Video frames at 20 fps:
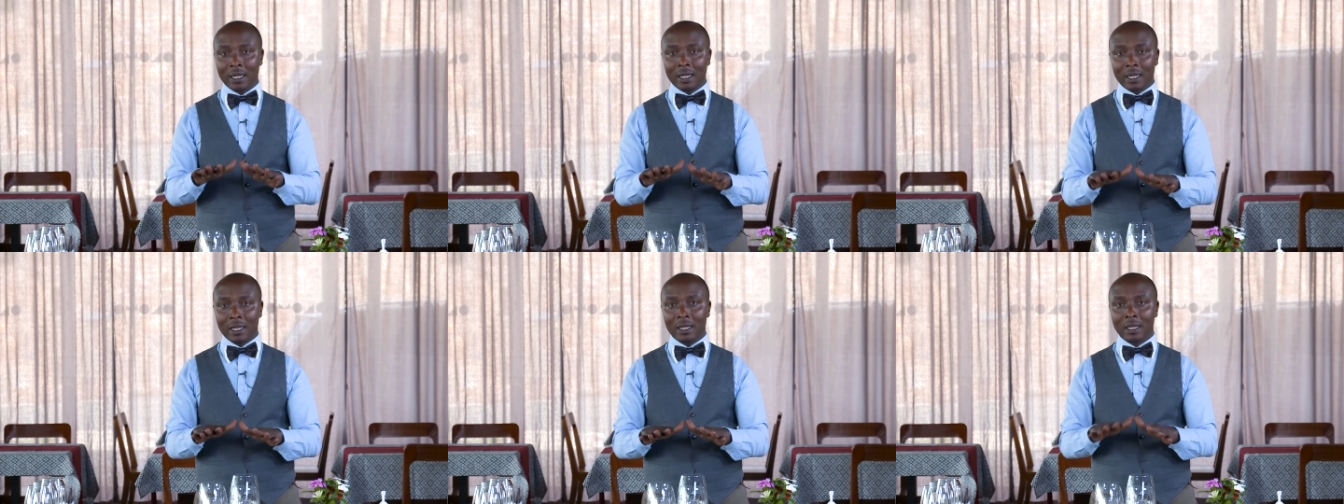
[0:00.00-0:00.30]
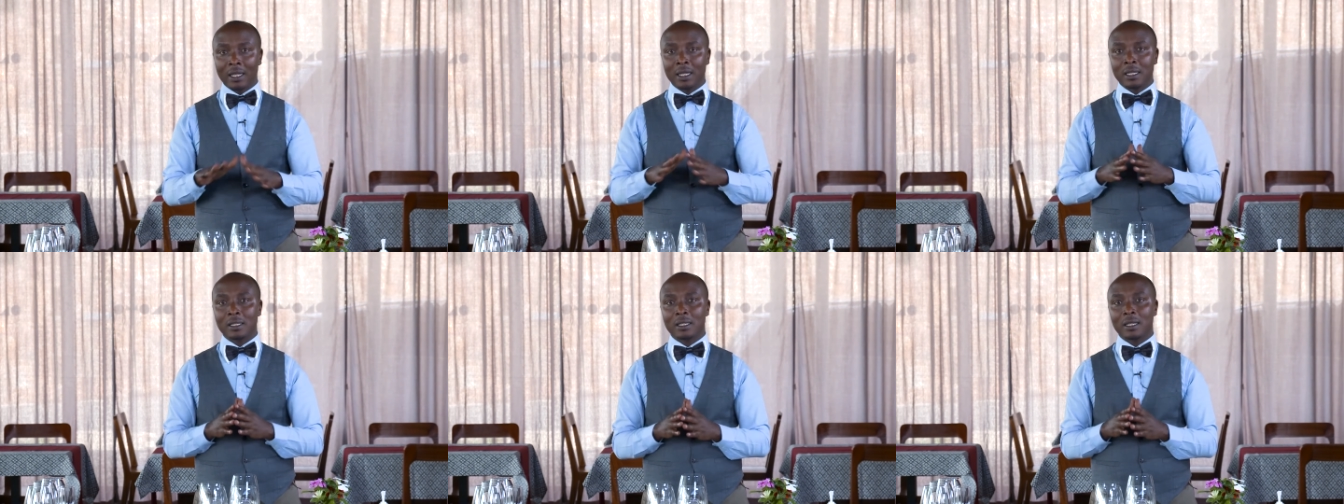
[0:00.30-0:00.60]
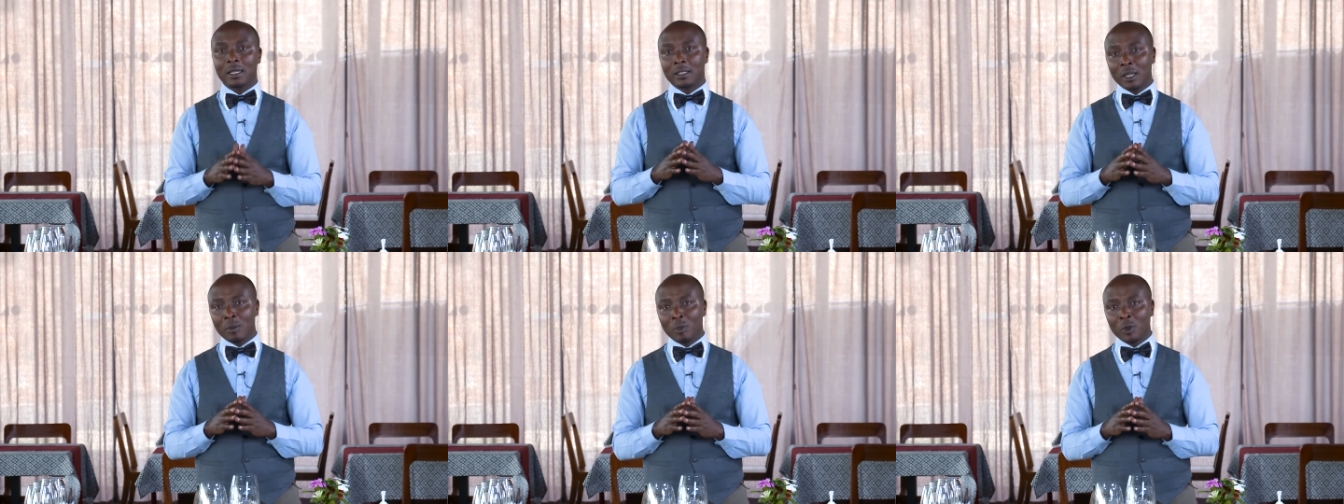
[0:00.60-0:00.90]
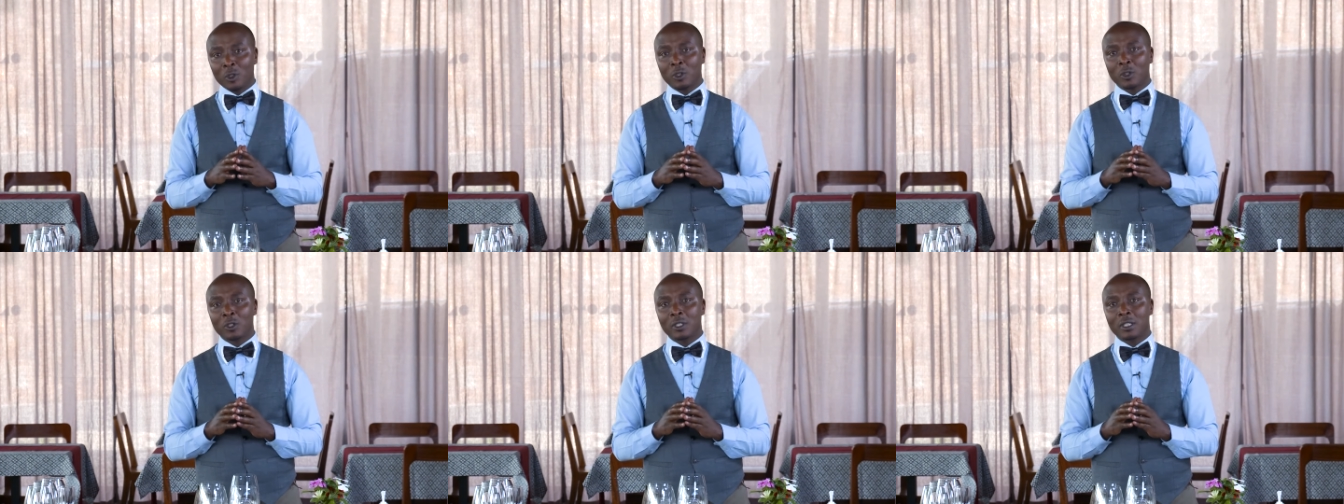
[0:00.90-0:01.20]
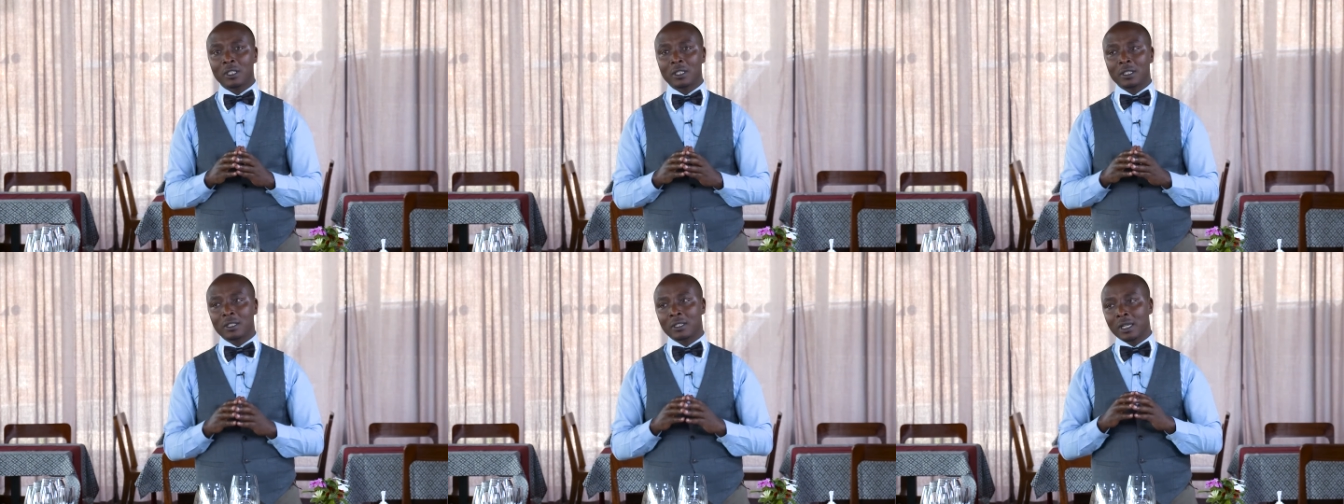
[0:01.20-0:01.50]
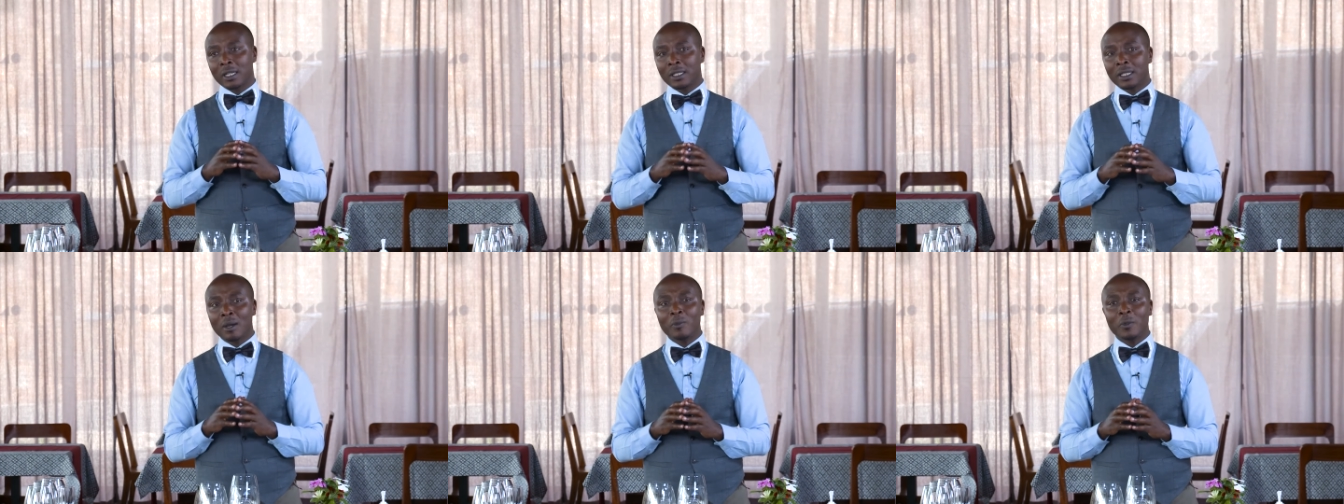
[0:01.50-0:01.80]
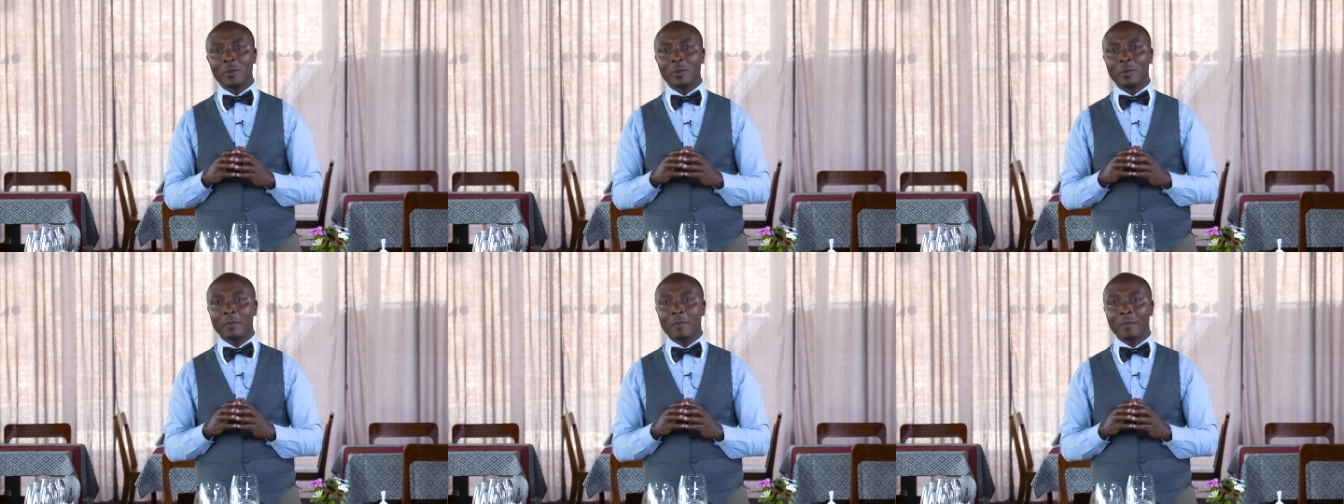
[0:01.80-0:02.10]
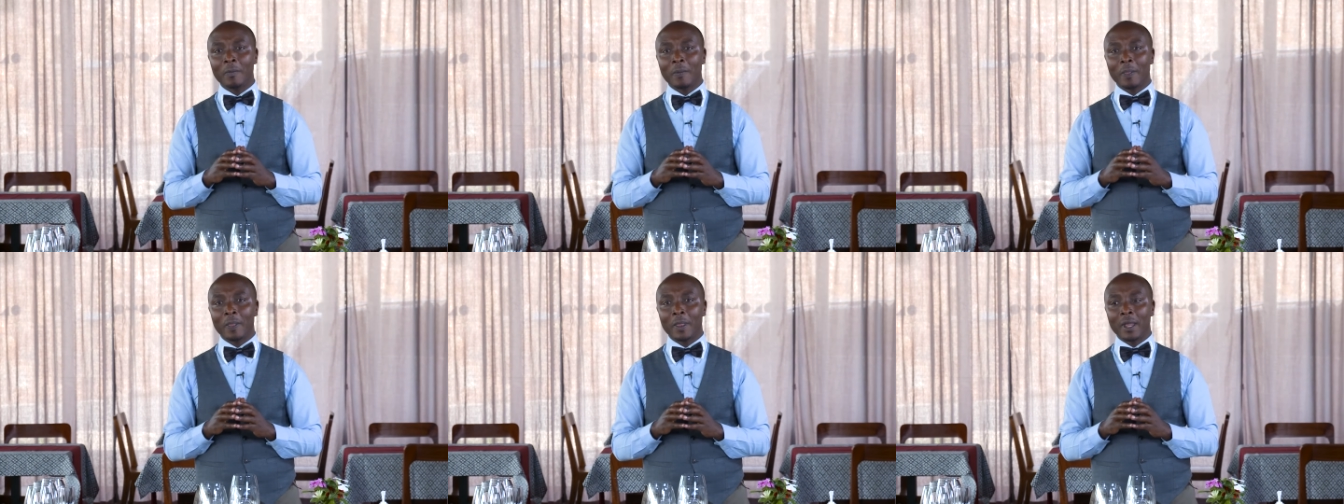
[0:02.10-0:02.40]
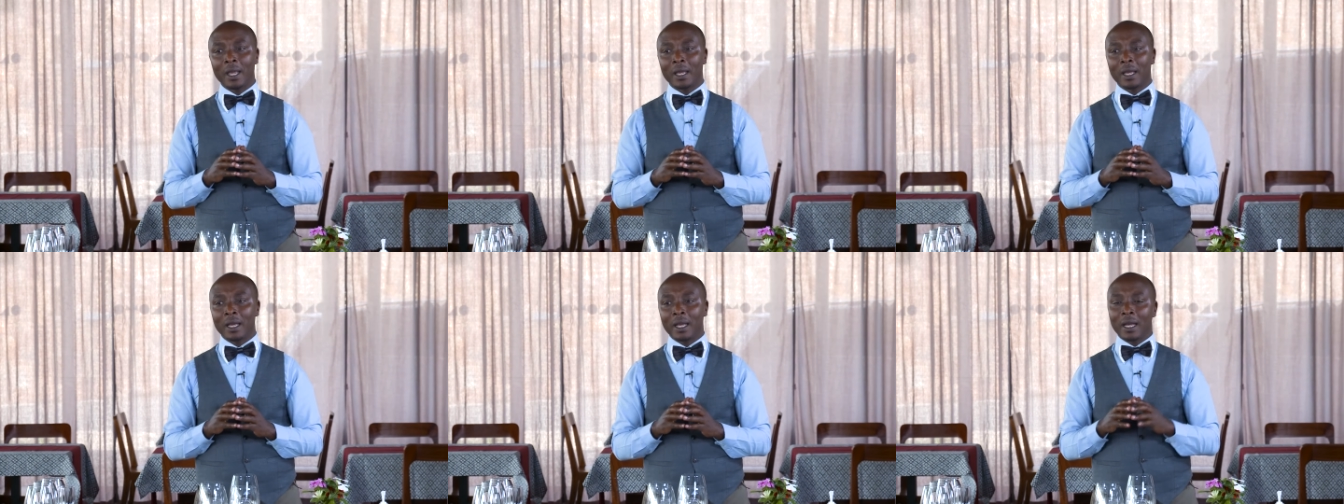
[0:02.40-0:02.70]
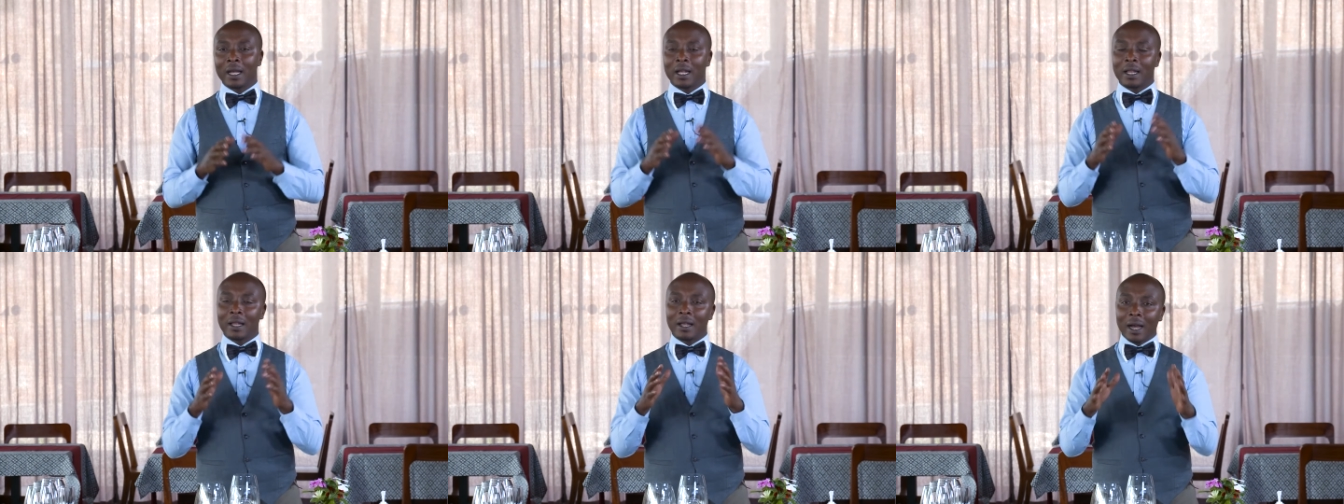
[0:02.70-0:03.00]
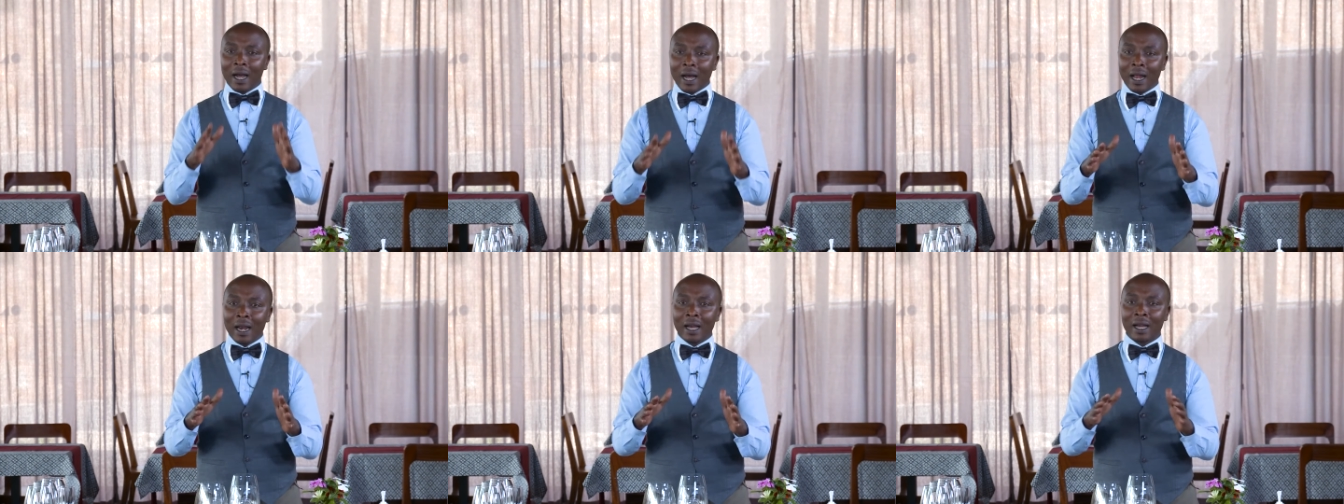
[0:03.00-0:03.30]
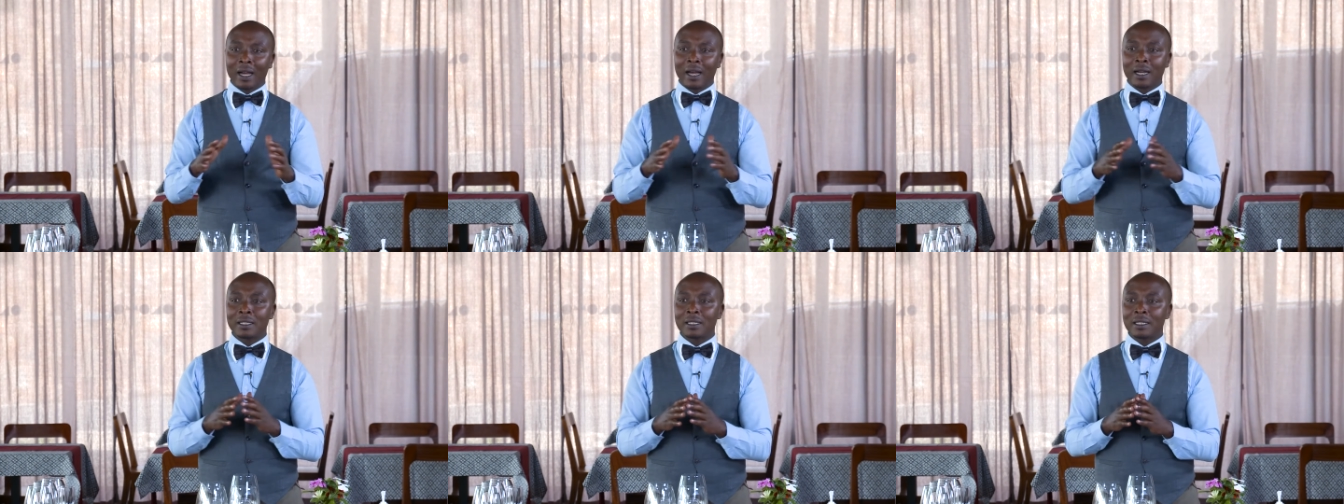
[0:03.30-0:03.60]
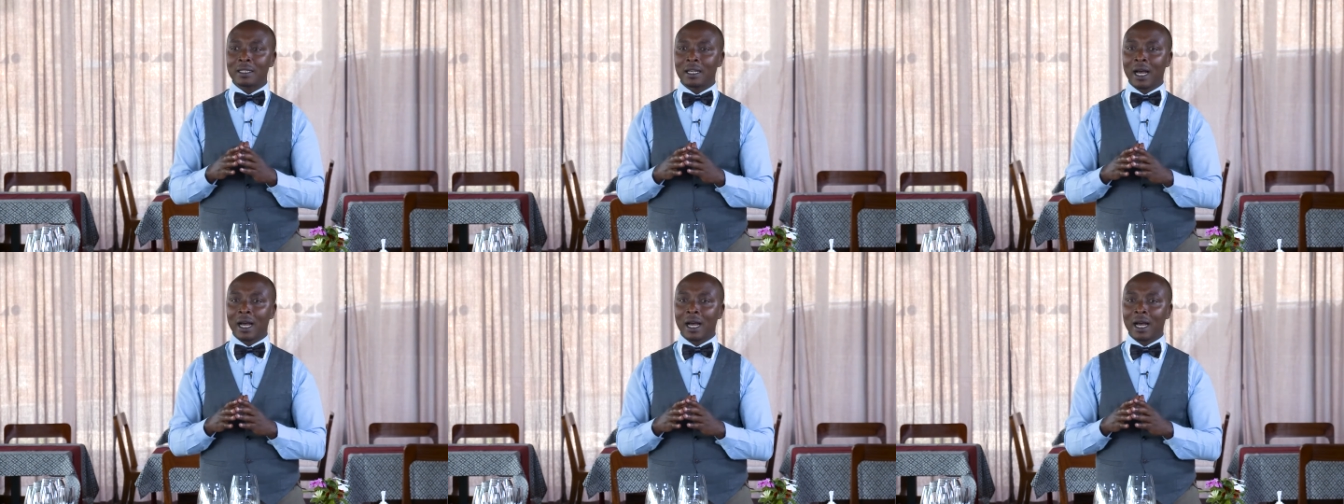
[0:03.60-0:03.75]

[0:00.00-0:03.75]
this table dot setup? A la carte,